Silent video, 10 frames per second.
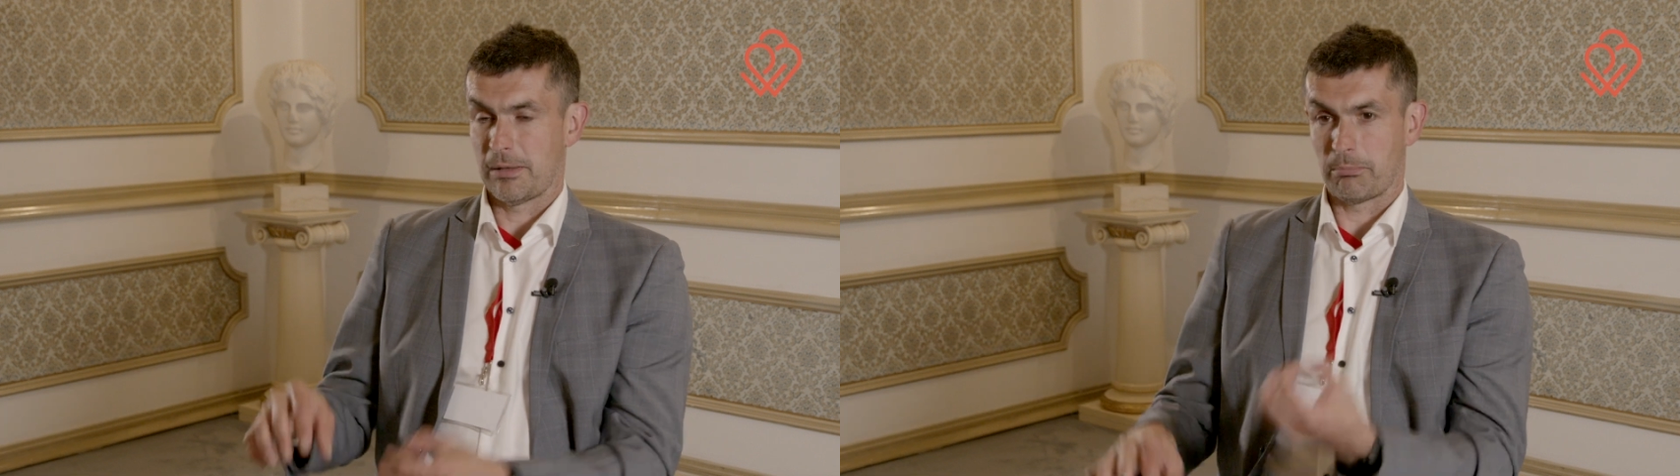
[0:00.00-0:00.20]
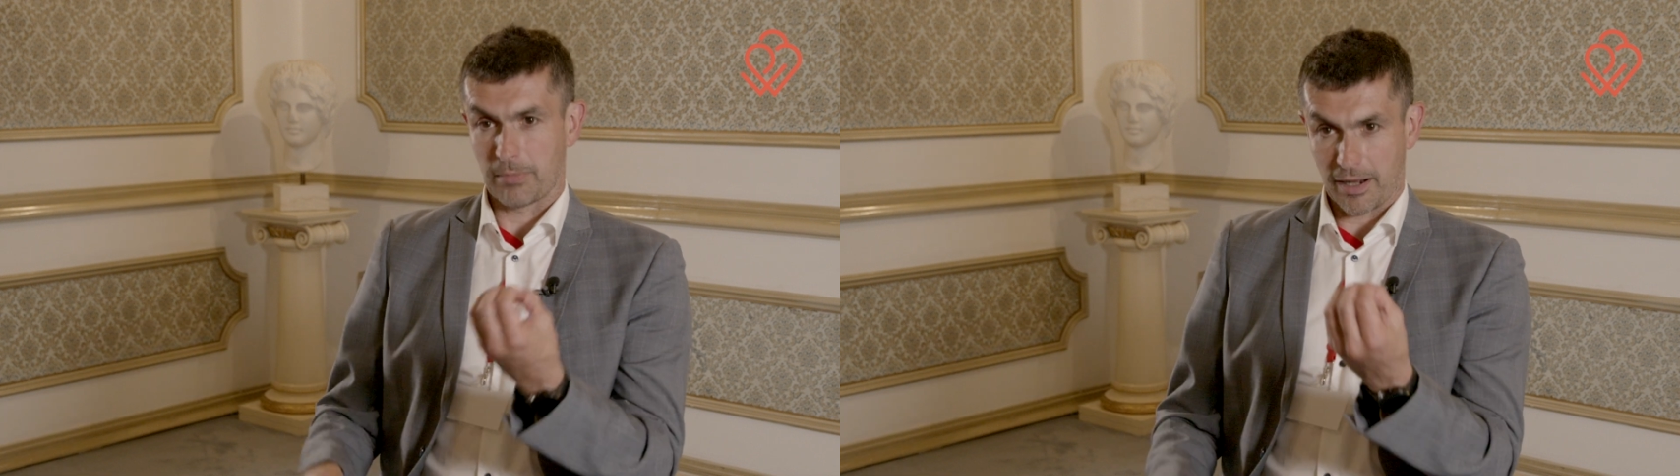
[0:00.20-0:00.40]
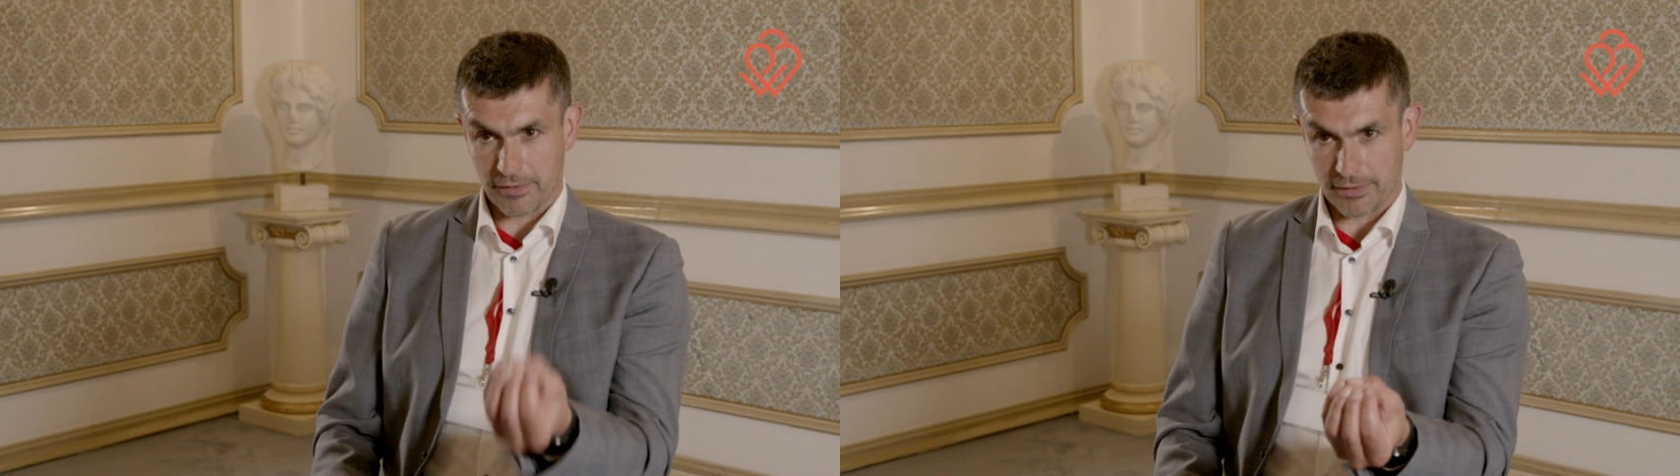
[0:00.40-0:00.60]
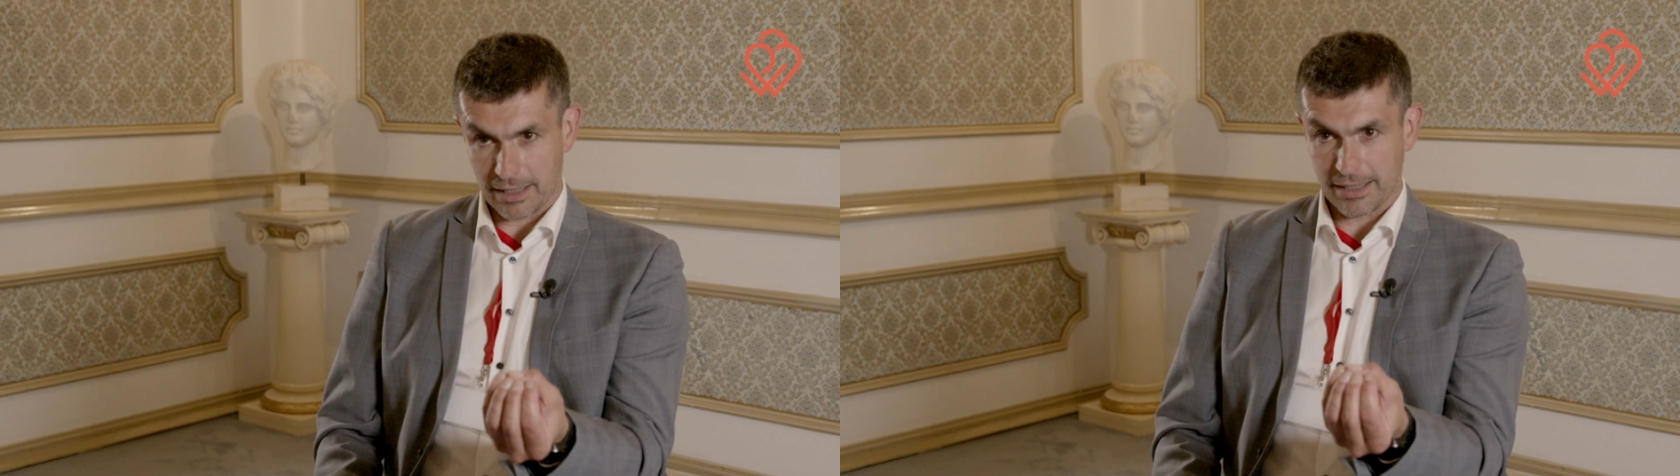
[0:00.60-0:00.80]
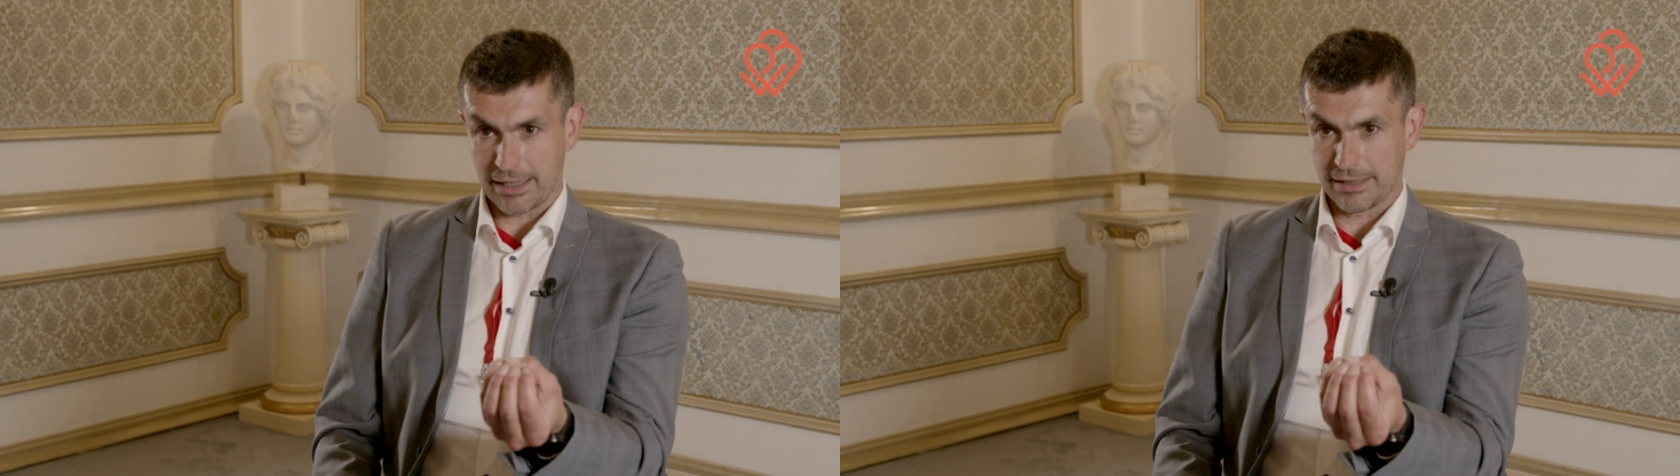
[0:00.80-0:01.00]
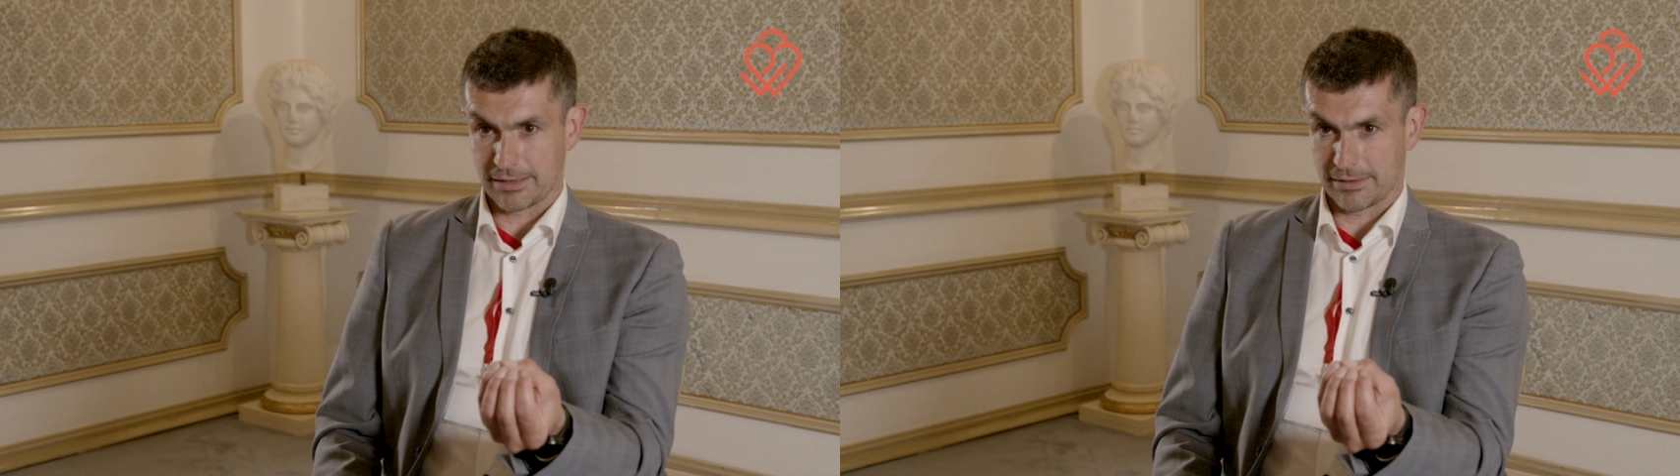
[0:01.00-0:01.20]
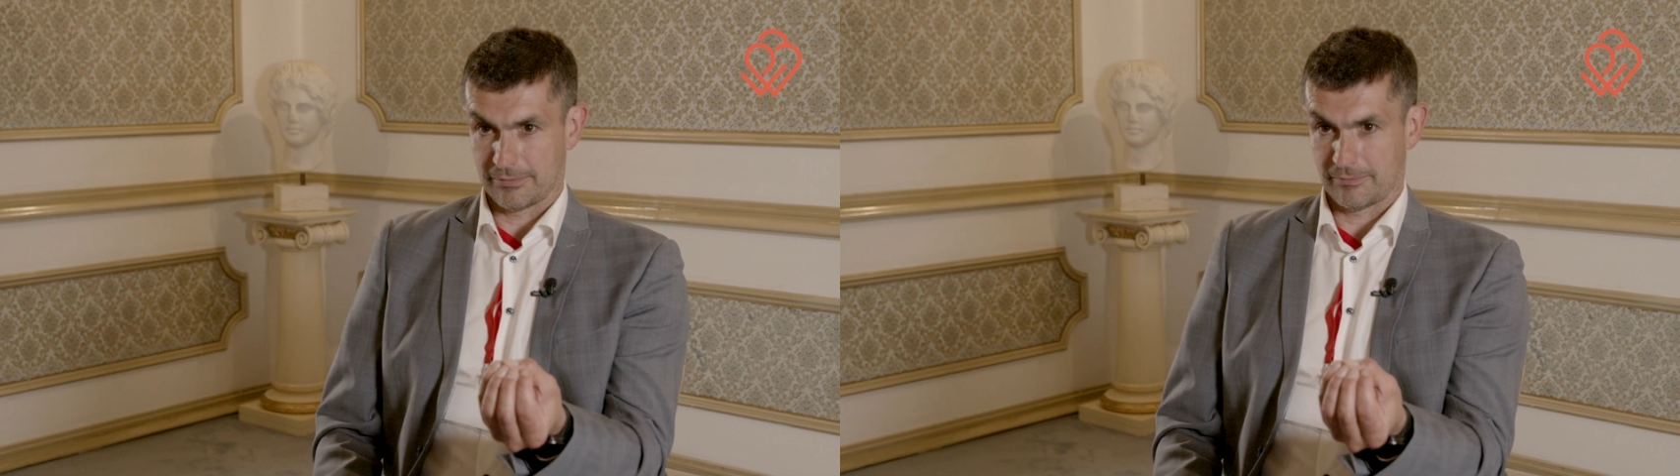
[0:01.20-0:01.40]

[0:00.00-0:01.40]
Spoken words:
Mother alienates,